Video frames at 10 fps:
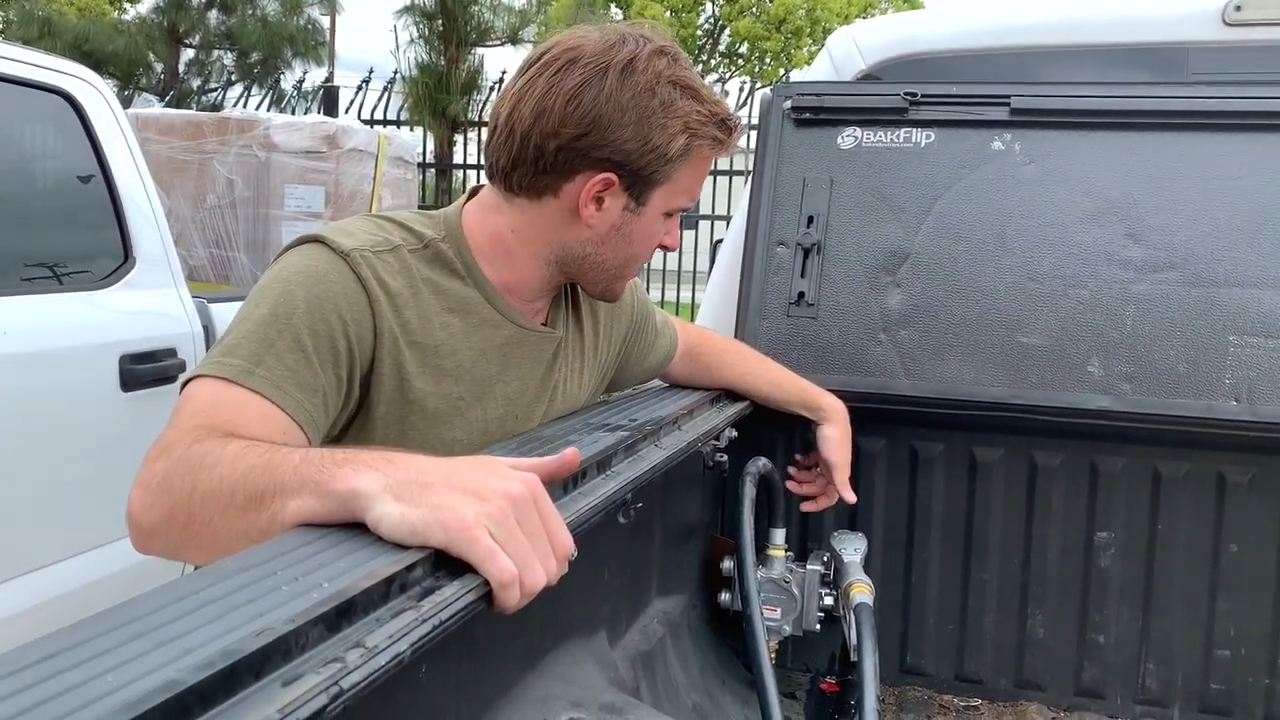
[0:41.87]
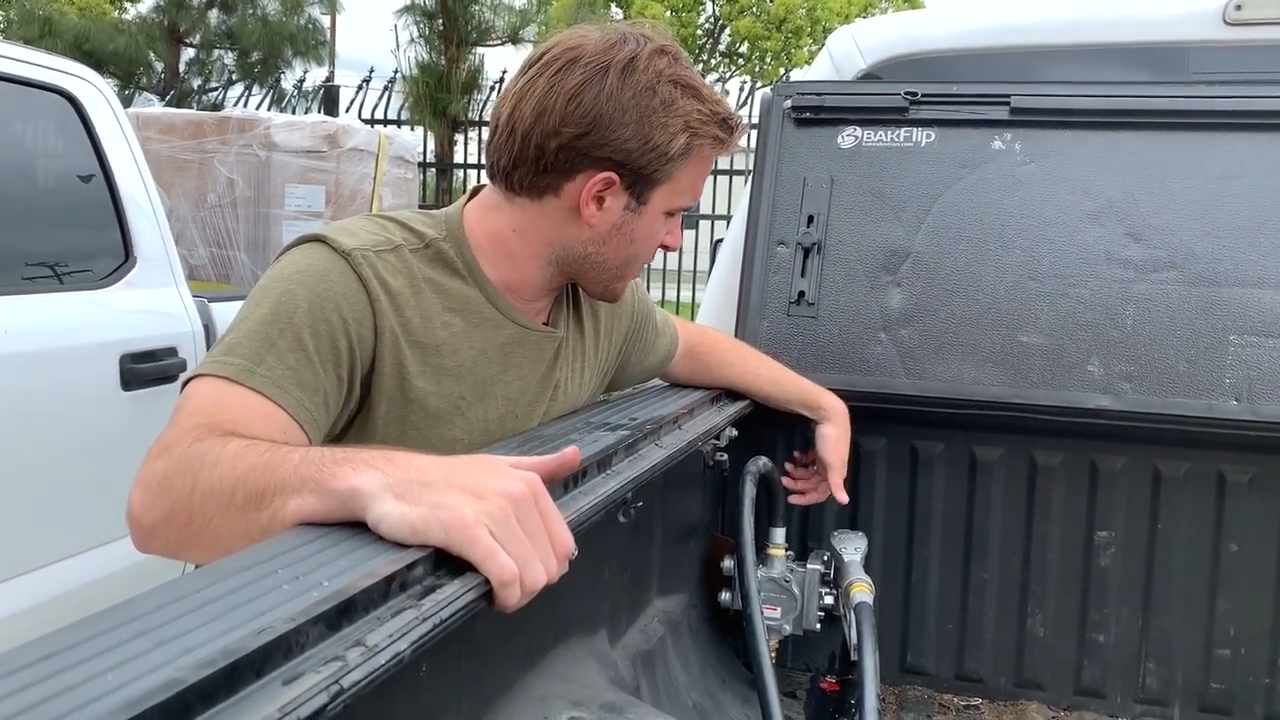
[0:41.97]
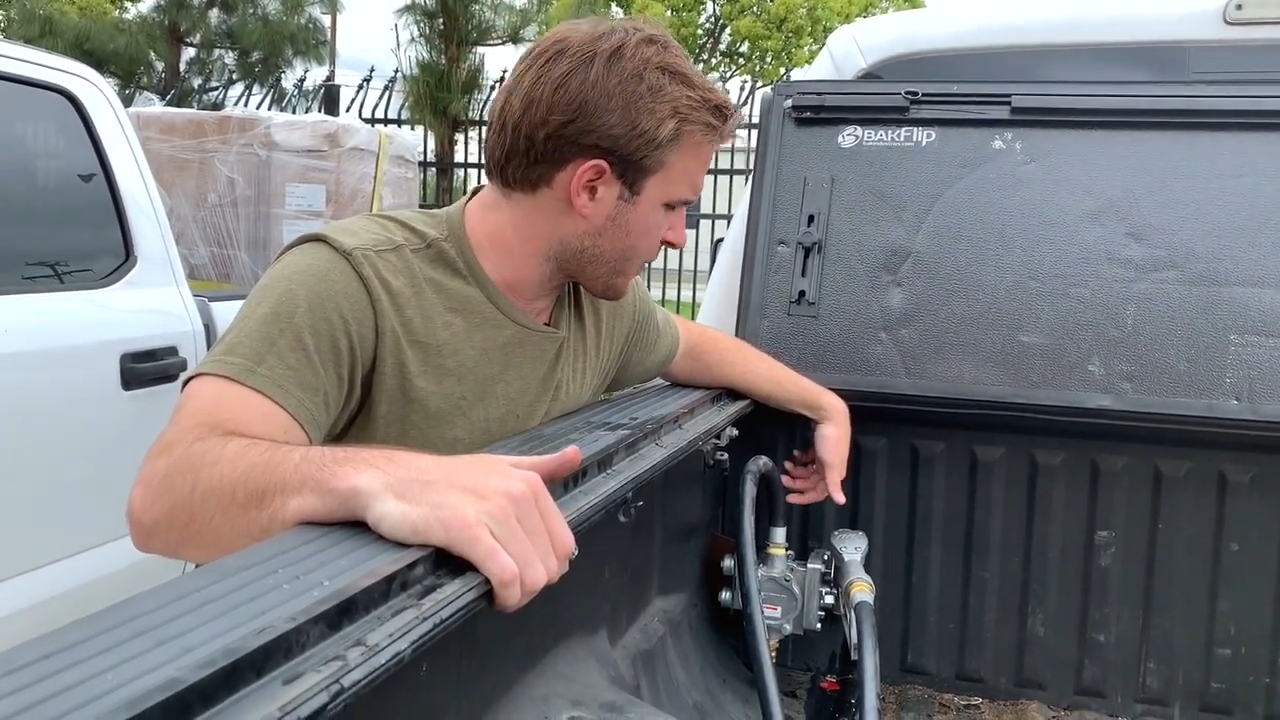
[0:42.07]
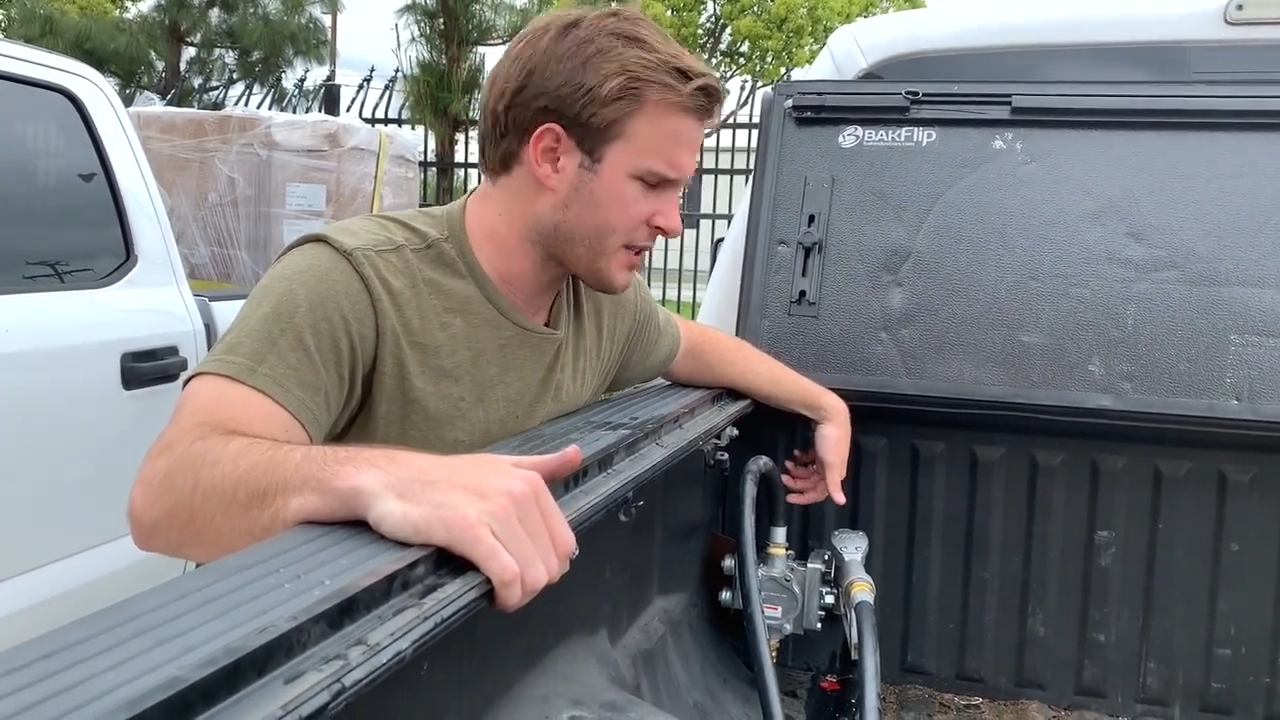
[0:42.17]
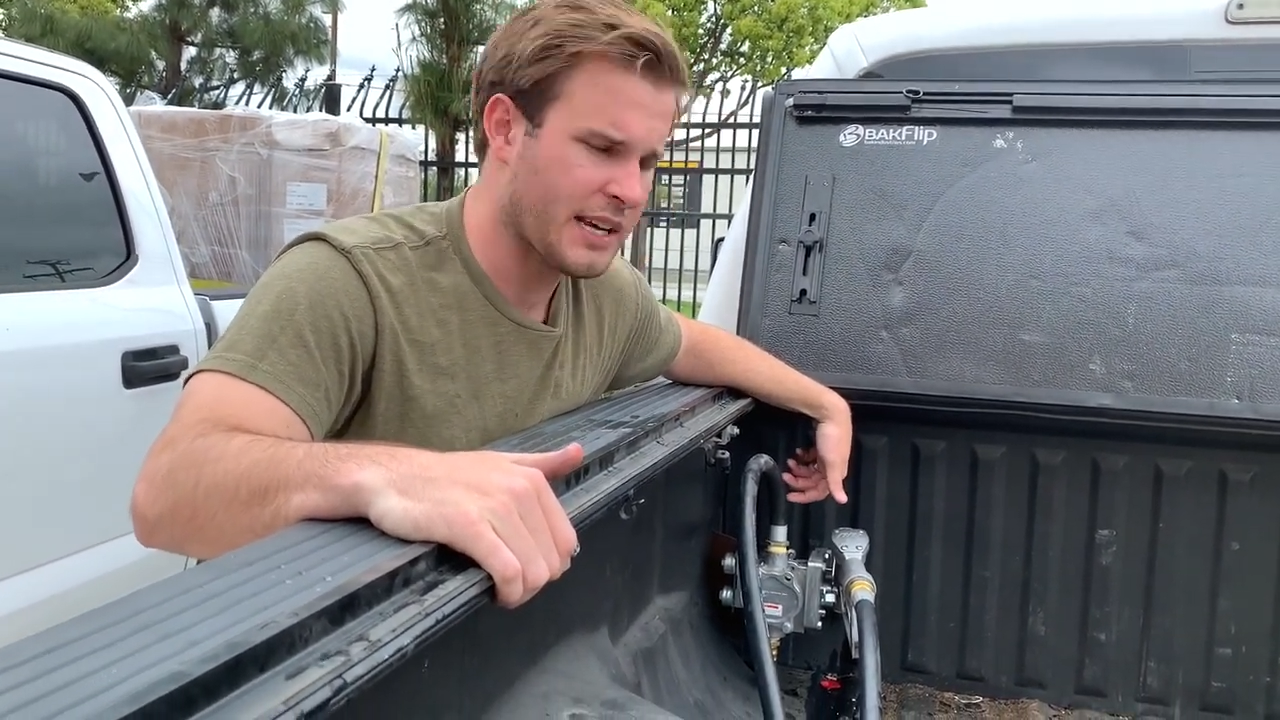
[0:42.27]

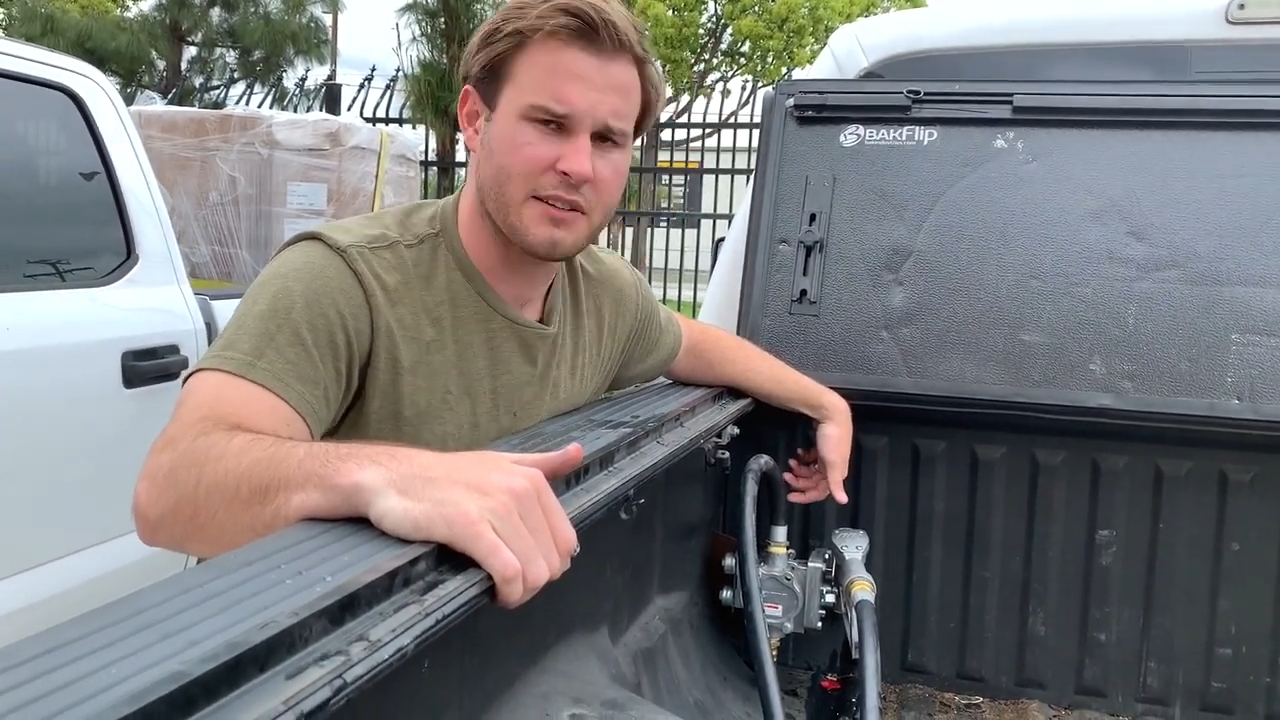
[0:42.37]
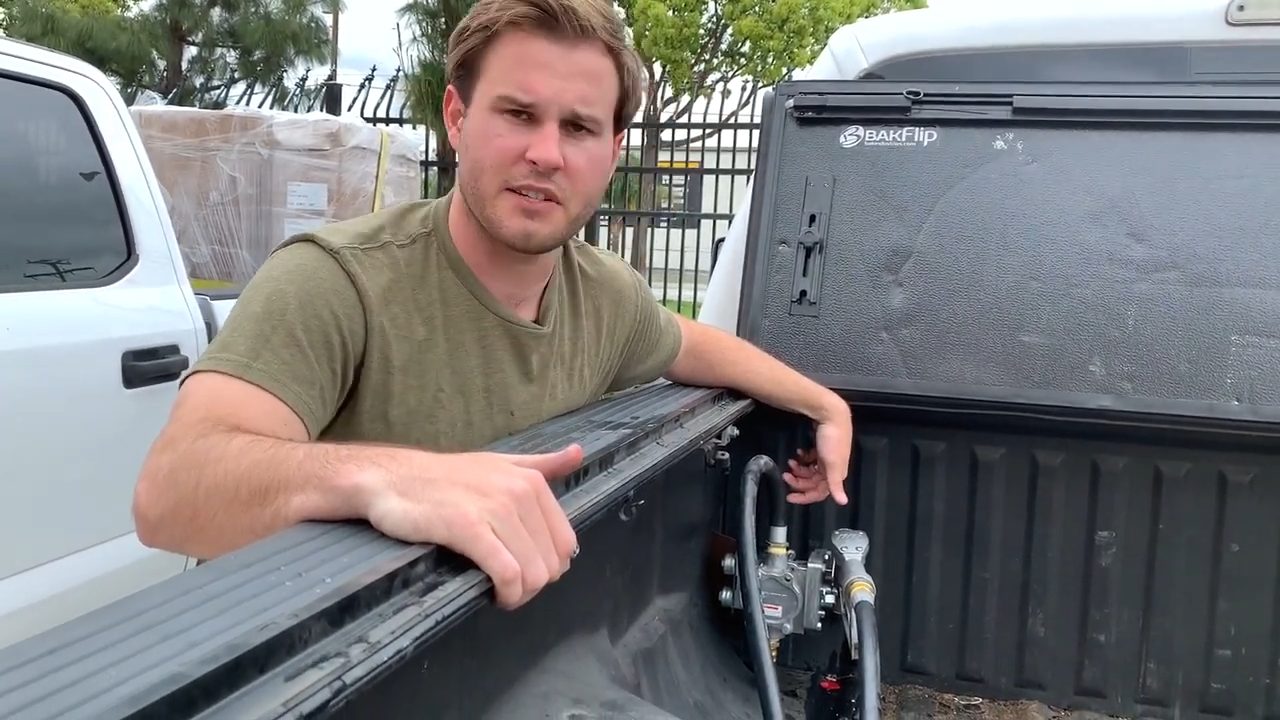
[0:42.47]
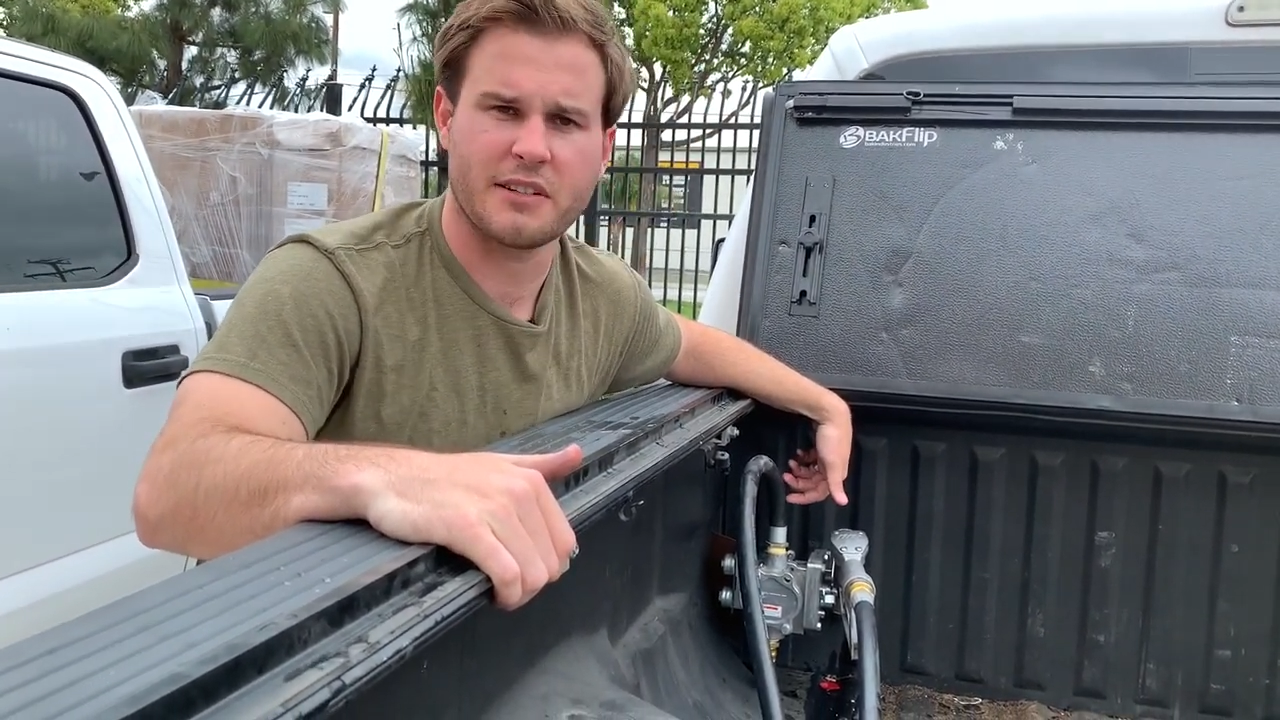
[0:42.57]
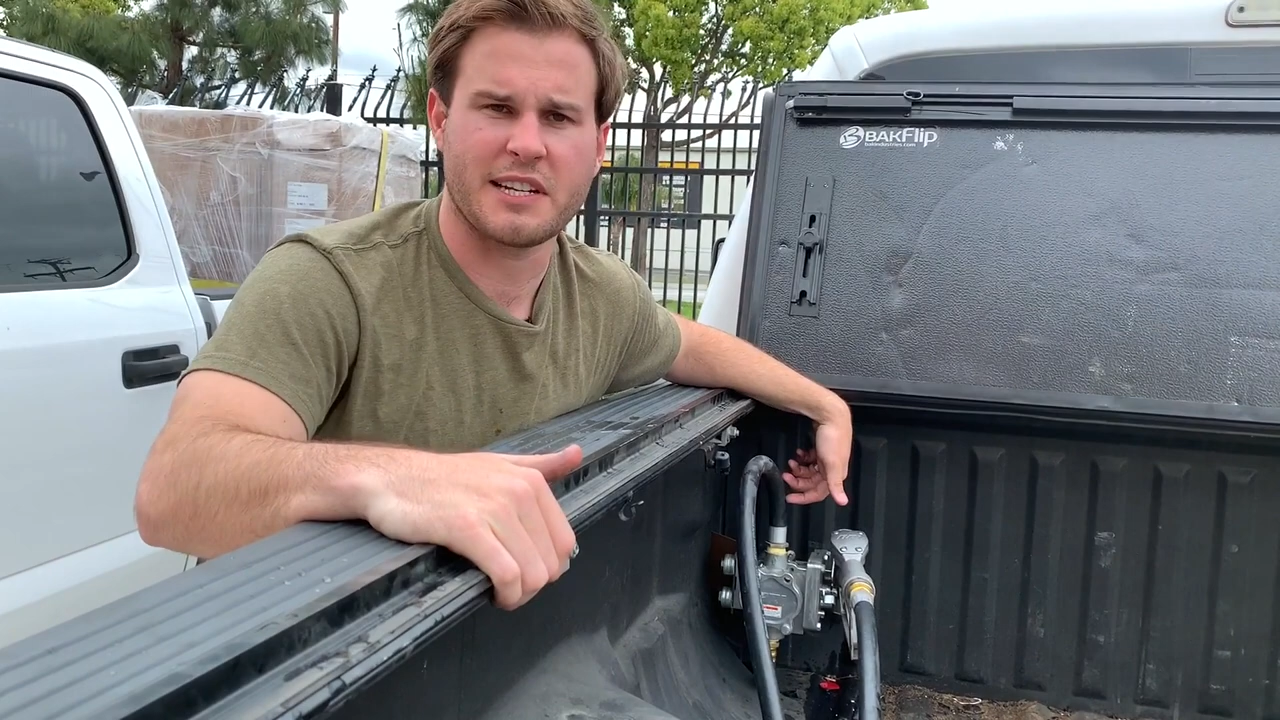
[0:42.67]
going down to your